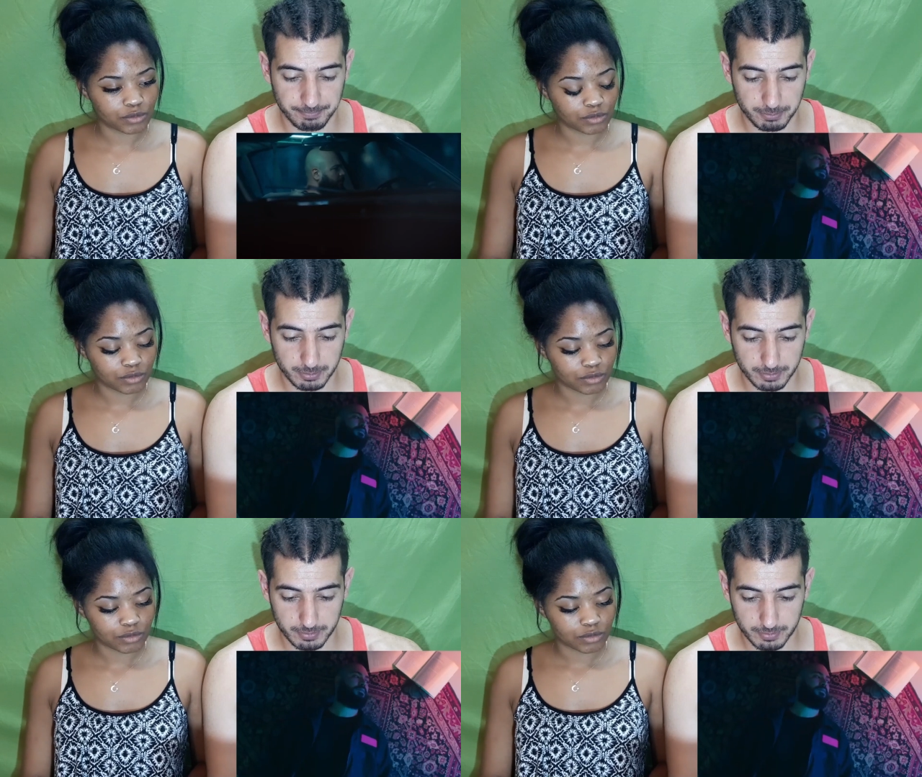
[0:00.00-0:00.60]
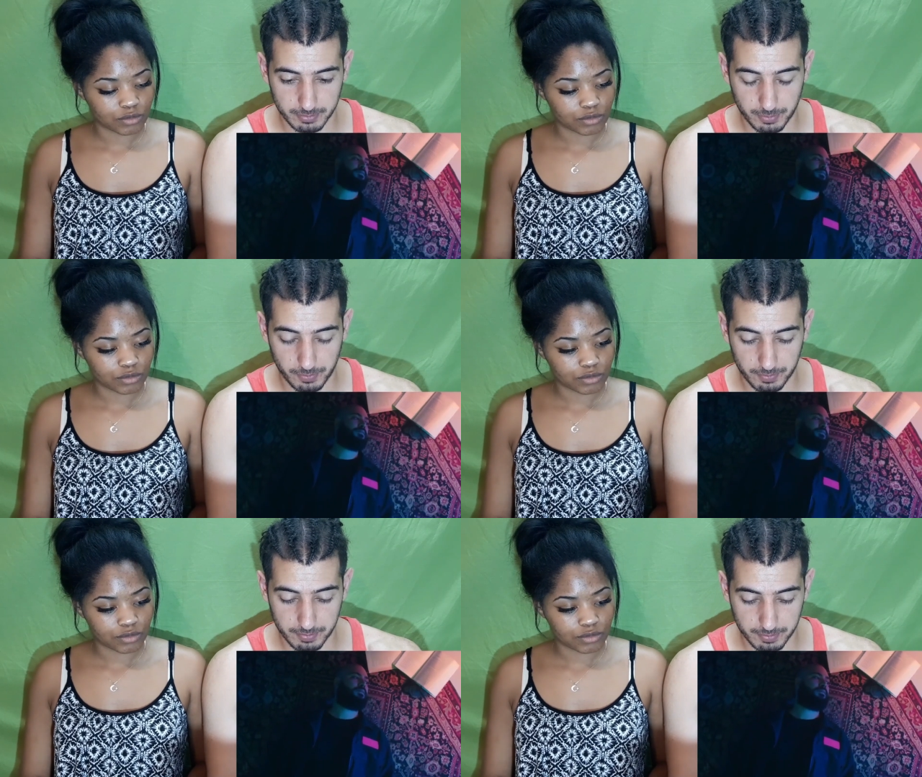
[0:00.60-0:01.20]

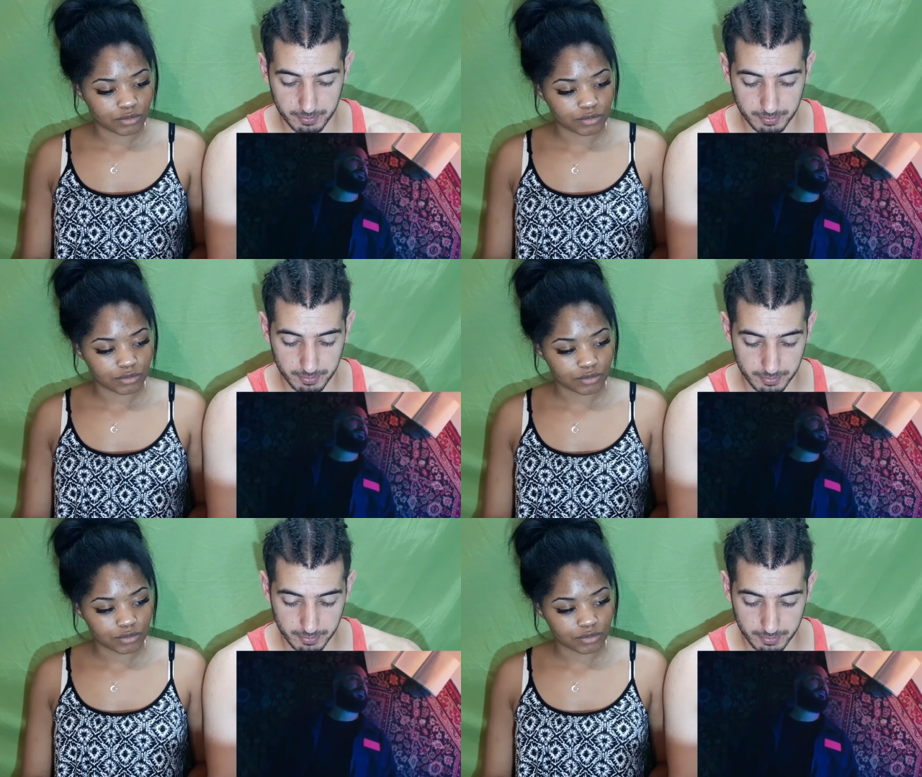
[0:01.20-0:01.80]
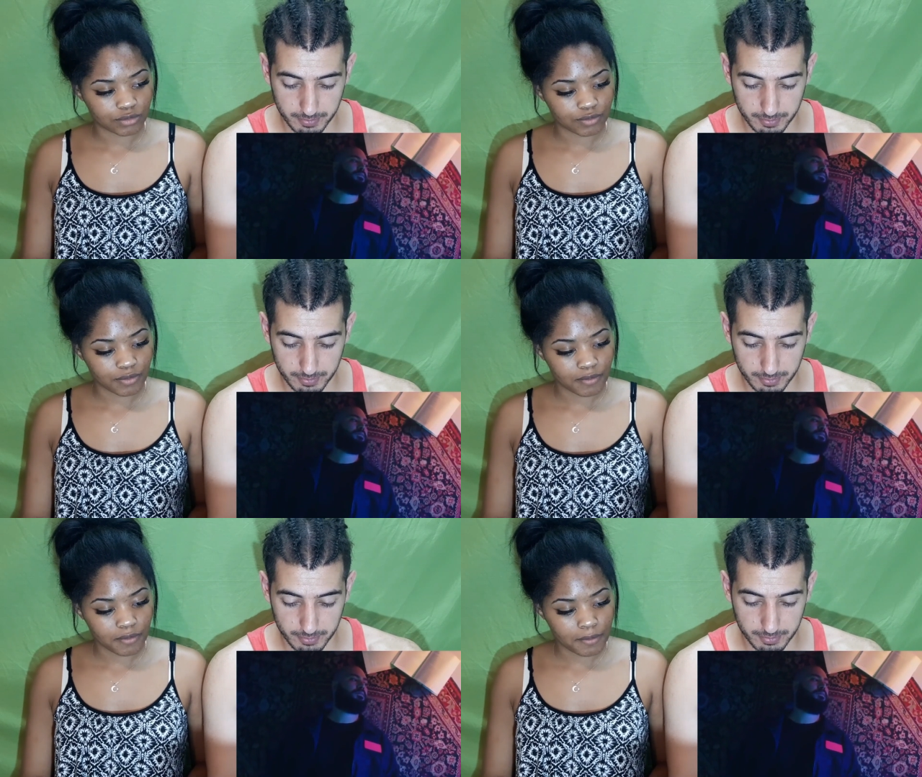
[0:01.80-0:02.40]

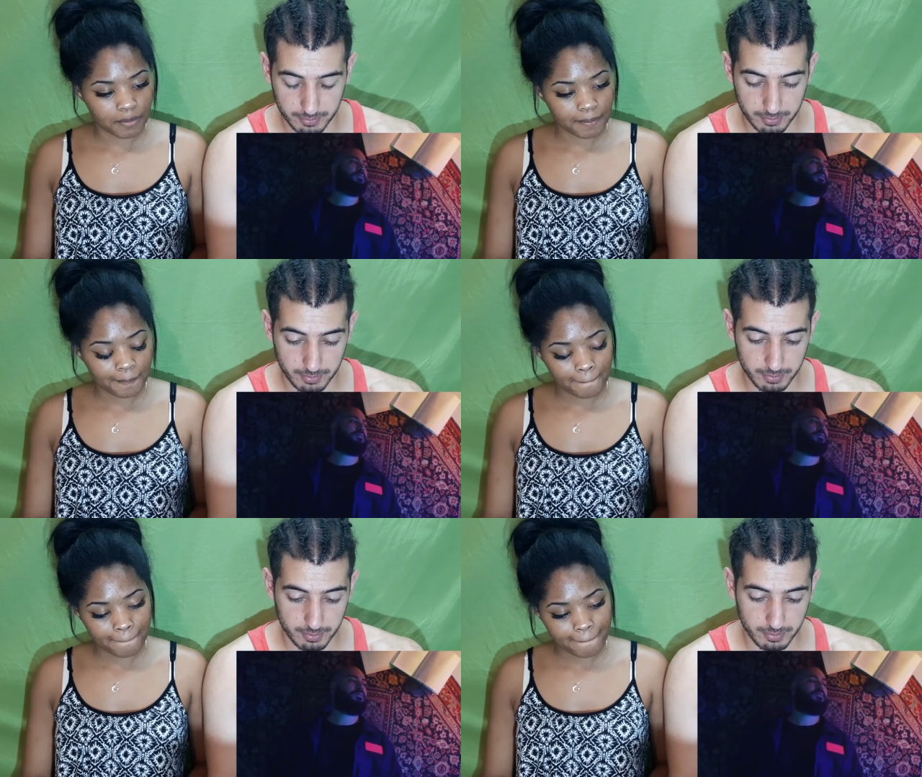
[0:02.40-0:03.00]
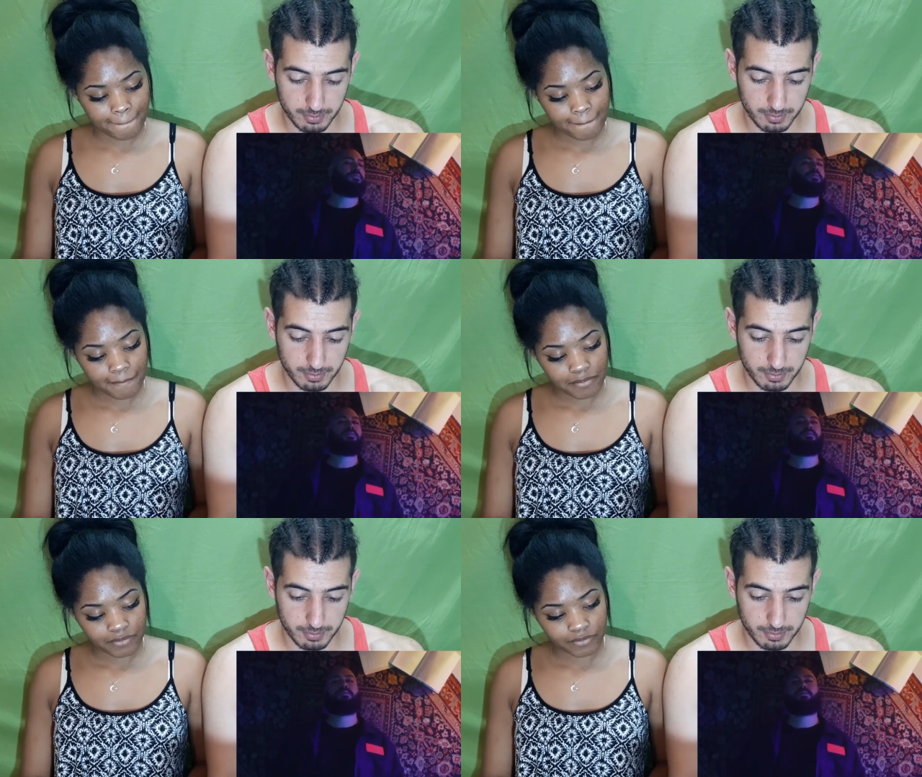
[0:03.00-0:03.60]

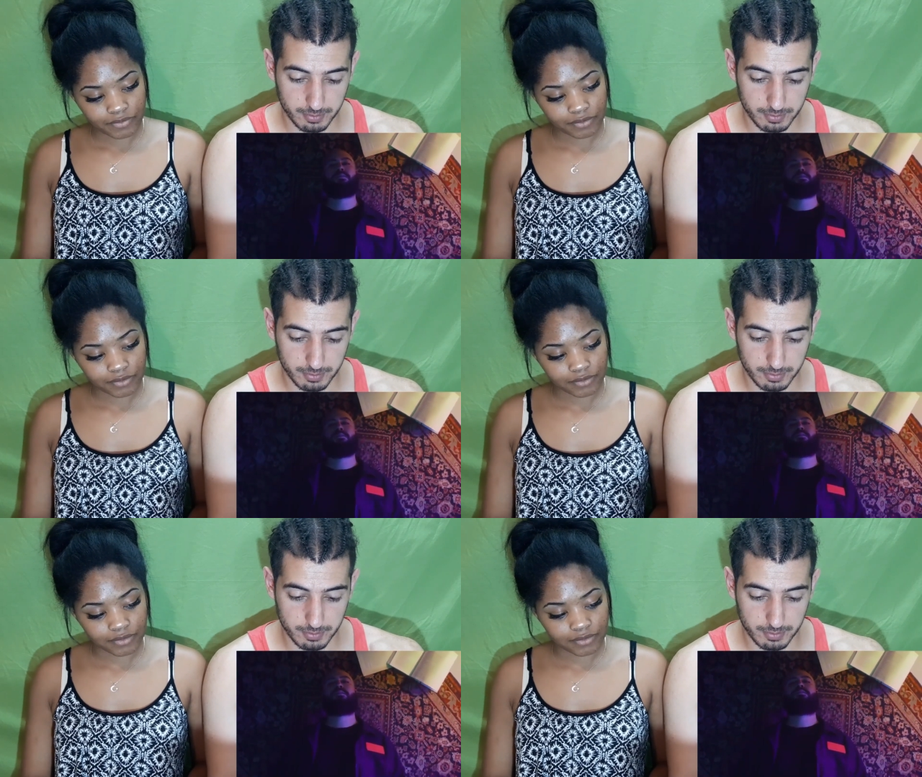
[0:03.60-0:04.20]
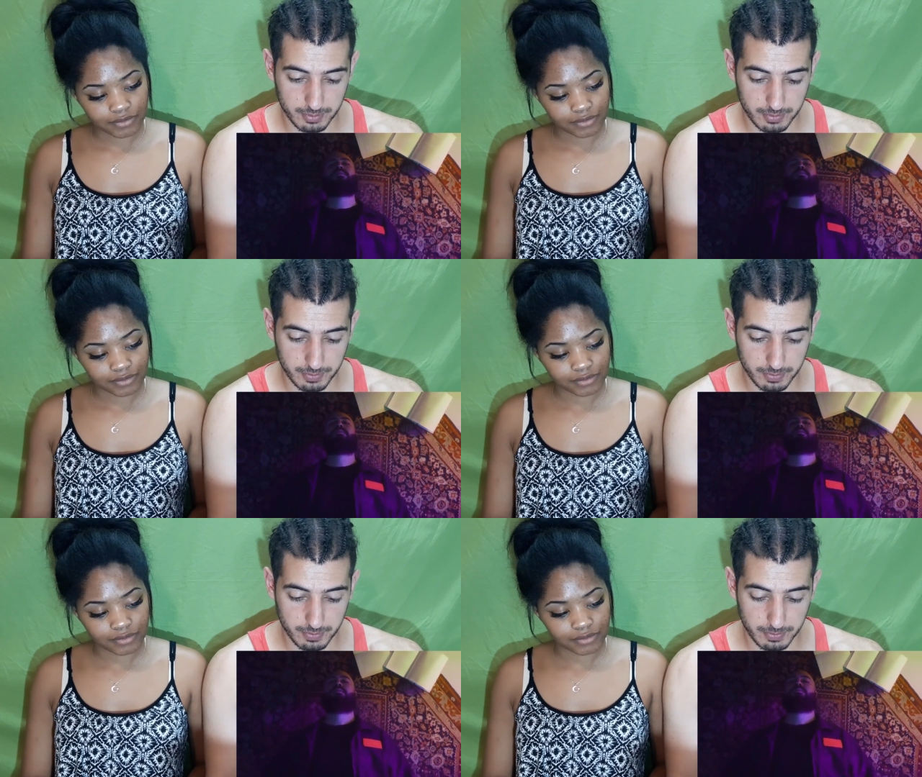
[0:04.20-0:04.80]

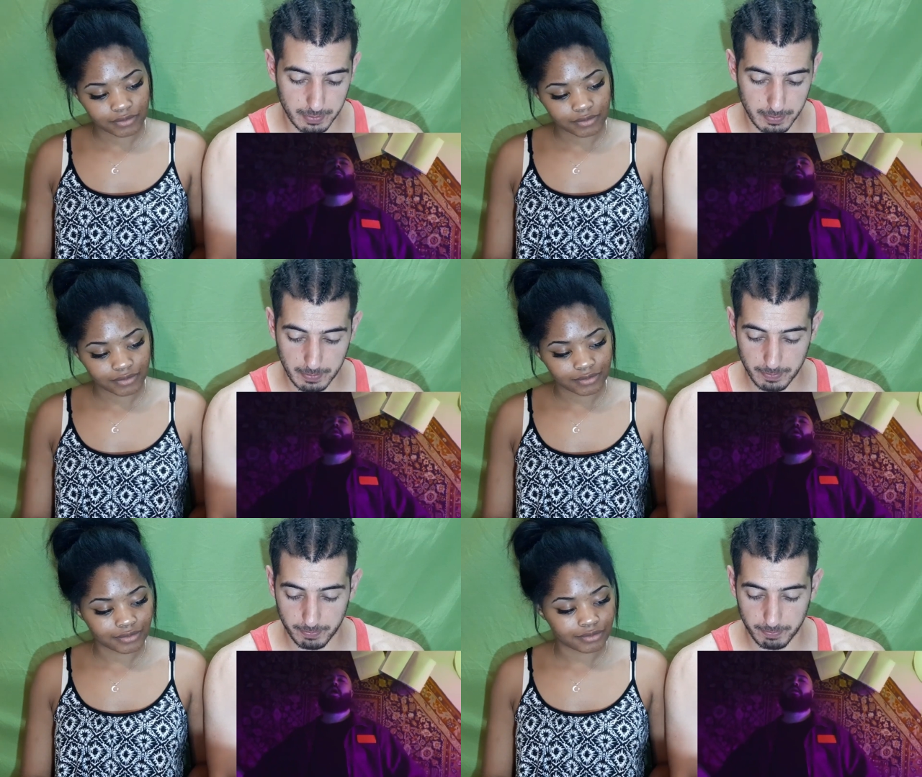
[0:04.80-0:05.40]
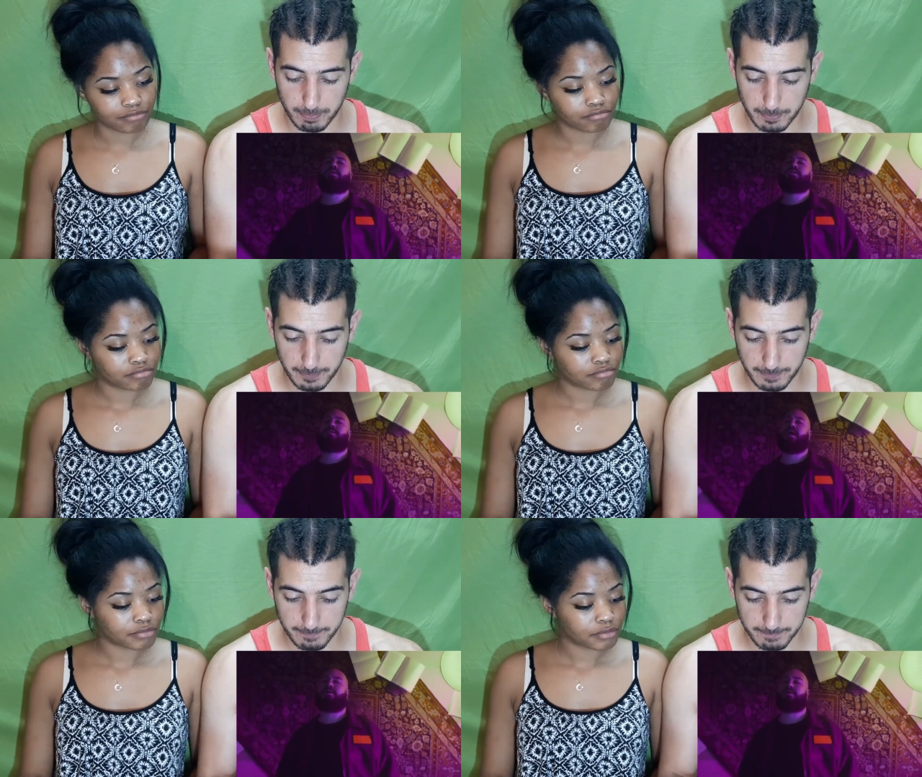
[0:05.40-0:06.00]

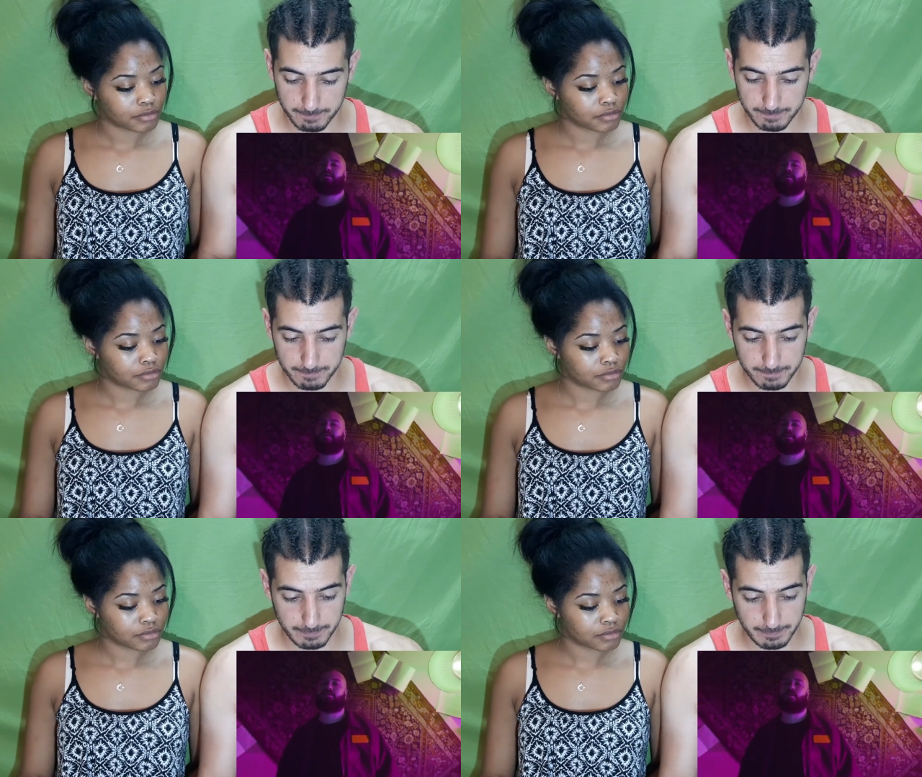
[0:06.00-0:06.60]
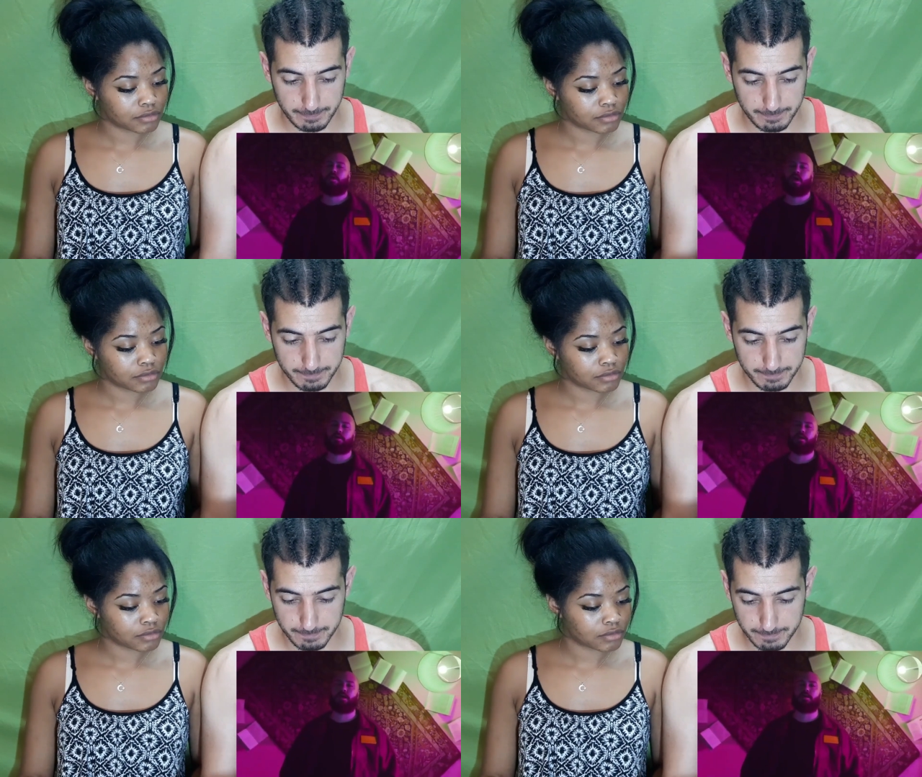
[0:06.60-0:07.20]
Nothing is said.